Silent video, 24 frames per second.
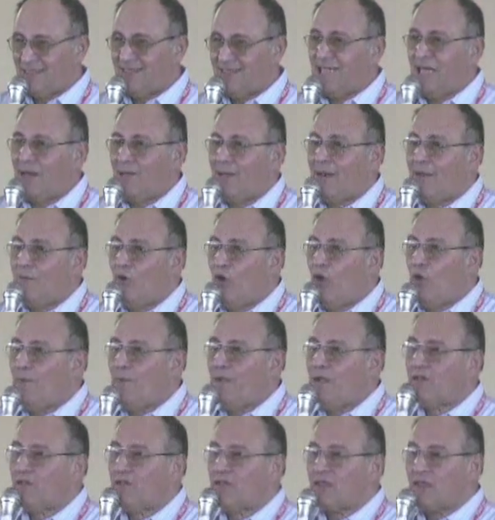There were
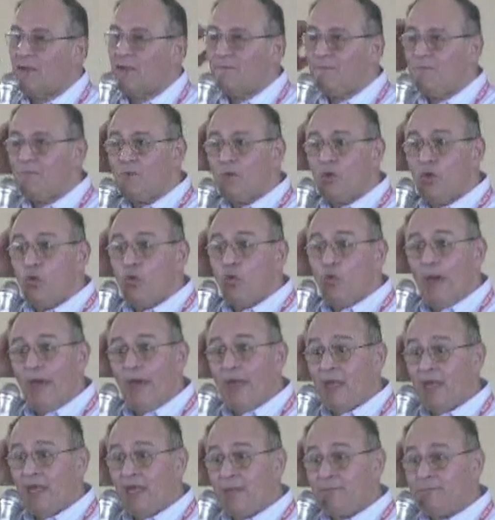moments
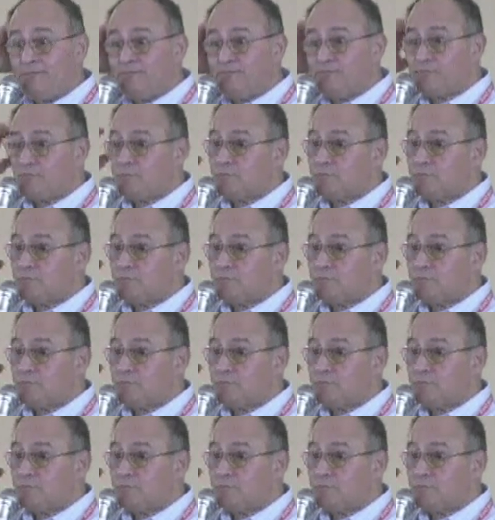when